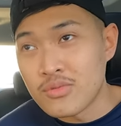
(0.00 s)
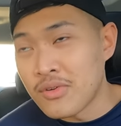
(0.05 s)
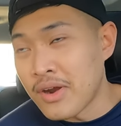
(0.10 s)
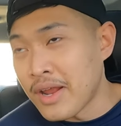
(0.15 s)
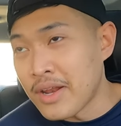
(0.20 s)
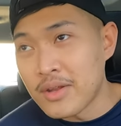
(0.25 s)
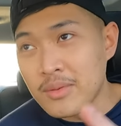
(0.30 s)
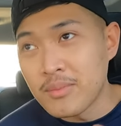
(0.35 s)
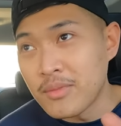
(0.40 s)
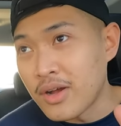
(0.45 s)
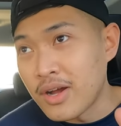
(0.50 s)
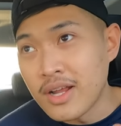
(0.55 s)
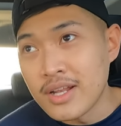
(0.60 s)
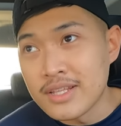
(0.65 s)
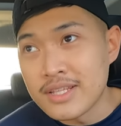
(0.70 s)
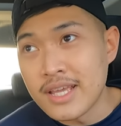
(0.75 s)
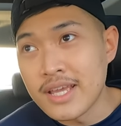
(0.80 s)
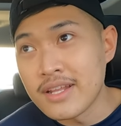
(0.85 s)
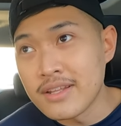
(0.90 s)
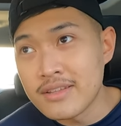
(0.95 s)
random
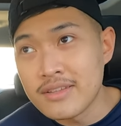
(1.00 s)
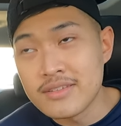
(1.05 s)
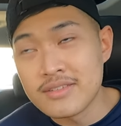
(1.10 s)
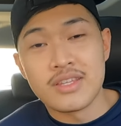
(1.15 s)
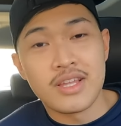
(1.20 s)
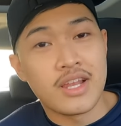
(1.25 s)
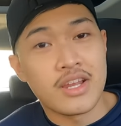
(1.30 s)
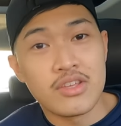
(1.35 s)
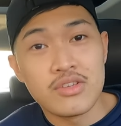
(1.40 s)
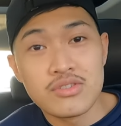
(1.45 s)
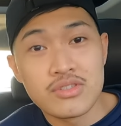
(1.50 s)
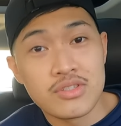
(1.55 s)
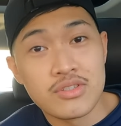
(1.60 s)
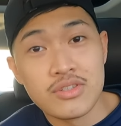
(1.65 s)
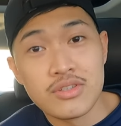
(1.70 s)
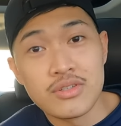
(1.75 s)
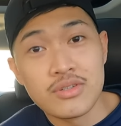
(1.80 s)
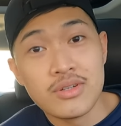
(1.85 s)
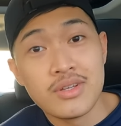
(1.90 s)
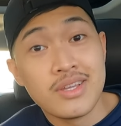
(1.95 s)
content that I used to
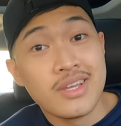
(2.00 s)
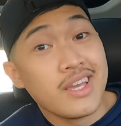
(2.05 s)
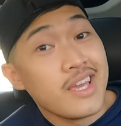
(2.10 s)
do.